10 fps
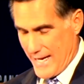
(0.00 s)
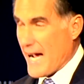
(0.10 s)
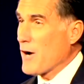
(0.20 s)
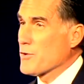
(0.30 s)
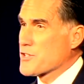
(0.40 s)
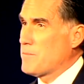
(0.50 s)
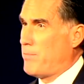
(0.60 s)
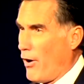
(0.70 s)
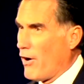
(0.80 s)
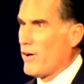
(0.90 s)
I was
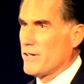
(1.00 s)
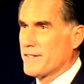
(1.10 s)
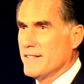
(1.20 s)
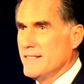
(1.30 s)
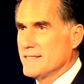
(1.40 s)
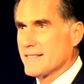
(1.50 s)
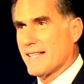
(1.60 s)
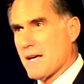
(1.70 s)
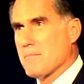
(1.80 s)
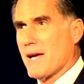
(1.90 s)
appalled that
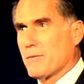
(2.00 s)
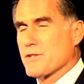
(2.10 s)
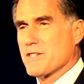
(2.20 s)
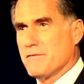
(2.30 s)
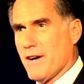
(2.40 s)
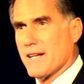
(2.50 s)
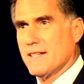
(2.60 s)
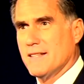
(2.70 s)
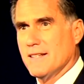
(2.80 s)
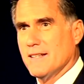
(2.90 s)
that man was
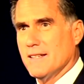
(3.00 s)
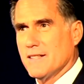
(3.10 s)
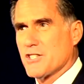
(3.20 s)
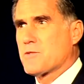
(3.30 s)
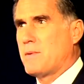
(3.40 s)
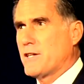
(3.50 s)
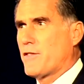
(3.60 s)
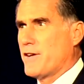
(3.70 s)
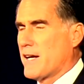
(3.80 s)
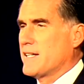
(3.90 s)
invited to speak to
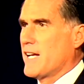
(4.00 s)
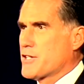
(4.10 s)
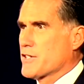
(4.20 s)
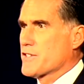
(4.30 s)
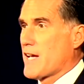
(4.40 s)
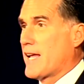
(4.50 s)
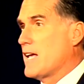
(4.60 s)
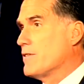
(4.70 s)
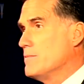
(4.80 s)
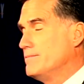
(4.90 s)
the United Nations, and even